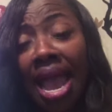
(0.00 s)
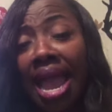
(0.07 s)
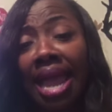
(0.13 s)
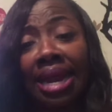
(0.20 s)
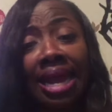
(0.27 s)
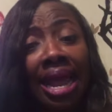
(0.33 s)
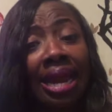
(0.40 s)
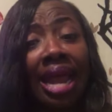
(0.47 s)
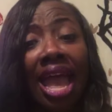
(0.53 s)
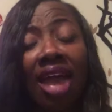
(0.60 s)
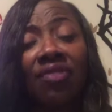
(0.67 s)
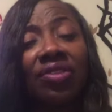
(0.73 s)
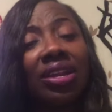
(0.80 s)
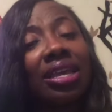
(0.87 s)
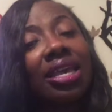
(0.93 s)
and
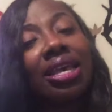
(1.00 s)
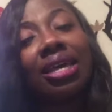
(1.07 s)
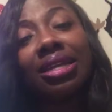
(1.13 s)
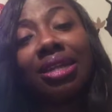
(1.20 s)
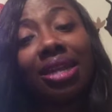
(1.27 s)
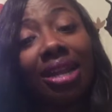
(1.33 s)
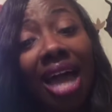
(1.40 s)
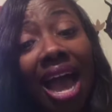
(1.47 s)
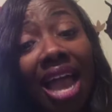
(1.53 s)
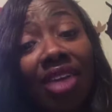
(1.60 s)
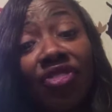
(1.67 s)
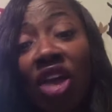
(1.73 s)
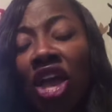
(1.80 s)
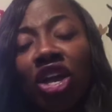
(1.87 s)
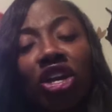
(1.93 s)
having to kill a life,
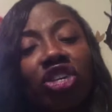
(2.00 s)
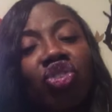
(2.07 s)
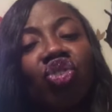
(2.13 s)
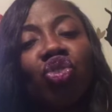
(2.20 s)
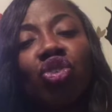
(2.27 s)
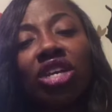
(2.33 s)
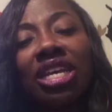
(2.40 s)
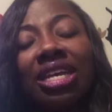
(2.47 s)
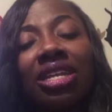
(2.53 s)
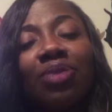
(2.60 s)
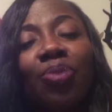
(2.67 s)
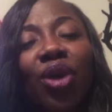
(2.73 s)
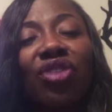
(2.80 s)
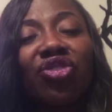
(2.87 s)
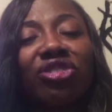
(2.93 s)
because your
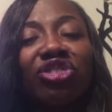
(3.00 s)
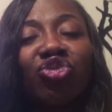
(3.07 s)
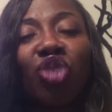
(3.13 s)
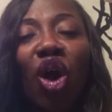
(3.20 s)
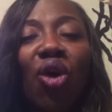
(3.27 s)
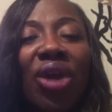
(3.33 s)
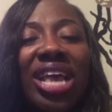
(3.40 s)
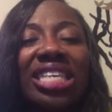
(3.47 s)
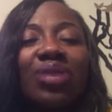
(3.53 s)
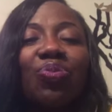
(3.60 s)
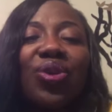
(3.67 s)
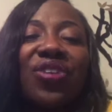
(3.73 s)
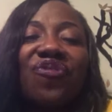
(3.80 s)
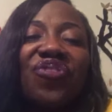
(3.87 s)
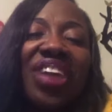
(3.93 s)
birth control is
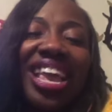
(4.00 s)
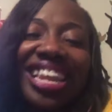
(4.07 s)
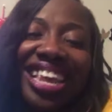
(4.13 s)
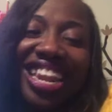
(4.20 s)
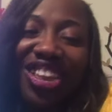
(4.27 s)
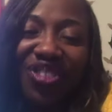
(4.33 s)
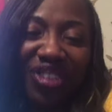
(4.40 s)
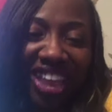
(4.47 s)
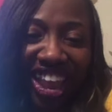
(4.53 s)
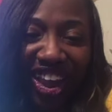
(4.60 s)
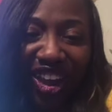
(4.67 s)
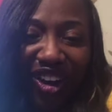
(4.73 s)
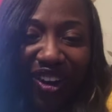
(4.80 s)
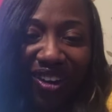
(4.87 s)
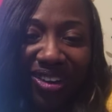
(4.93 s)
preventative
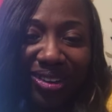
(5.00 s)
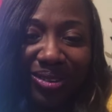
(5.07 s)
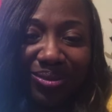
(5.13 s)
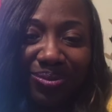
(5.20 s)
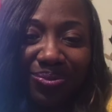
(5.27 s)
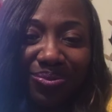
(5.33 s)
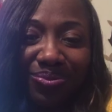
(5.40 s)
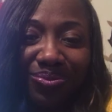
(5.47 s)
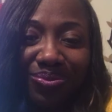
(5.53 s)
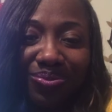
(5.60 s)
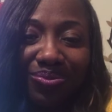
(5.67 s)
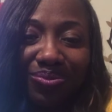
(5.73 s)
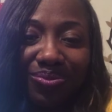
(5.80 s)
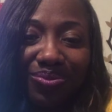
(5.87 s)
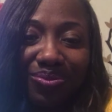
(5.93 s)
care.
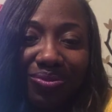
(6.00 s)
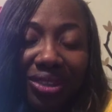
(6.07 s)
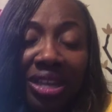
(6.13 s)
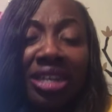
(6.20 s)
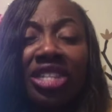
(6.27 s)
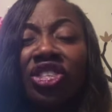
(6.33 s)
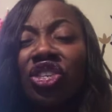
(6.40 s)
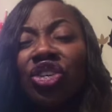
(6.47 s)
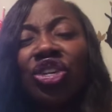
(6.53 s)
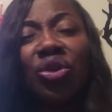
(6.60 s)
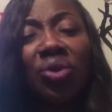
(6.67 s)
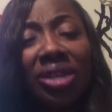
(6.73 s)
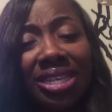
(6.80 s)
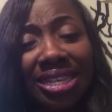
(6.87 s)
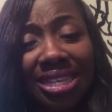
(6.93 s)
Until
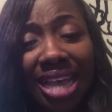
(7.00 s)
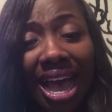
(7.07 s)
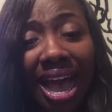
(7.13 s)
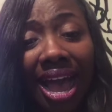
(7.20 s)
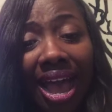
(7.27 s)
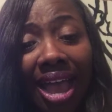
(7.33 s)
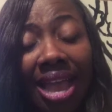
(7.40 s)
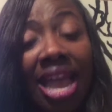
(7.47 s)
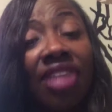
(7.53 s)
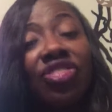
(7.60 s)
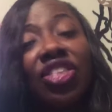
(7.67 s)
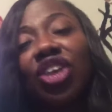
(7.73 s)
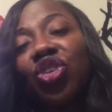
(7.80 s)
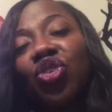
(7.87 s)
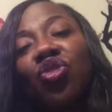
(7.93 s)
you decide
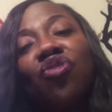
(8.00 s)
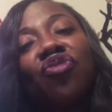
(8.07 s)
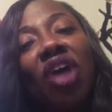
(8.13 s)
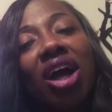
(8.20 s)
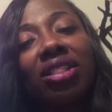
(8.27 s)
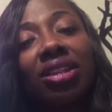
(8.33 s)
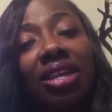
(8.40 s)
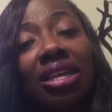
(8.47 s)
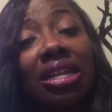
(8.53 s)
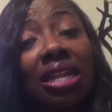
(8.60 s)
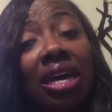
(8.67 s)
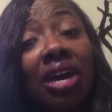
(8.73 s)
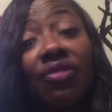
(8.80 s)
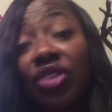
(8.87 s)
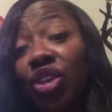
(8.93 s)
that you've fallen in
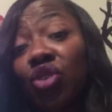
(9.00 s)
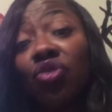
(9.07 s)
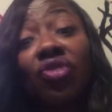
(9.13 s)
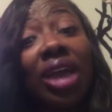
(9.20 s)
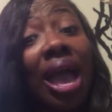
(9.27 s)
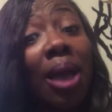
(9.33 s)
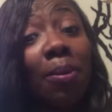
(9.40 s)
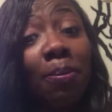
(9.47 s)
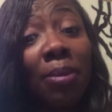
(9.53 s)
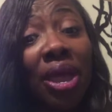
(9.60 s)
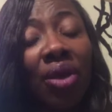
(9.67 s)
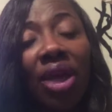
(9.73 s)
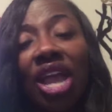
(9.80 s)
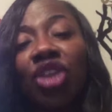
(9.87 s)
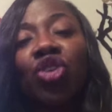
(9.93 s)
love and you've gotten
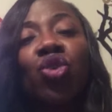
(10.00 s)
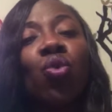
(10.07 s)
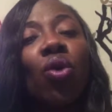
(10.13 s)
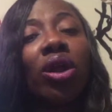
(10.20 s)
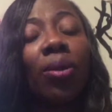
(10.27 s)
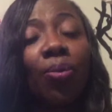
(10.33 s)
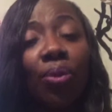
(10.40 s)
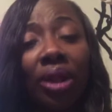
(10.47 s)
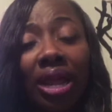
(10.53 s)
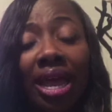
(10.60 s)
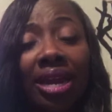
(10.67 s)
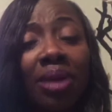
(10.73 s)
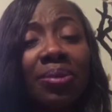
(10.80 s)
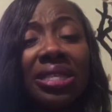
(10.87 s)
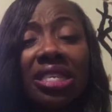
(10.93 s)
married and you want to plan.
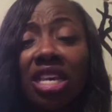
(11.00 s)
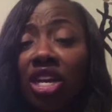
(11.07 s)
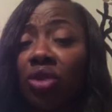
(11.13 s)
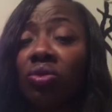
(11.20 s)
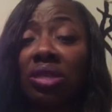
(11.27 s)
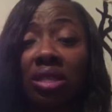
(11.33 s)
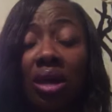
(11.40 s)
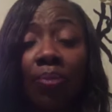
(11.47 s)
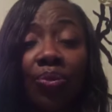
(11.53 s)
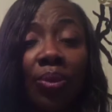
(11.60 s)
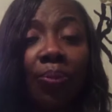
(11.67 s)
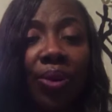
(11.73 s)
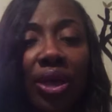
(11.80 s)
Let me tell you something.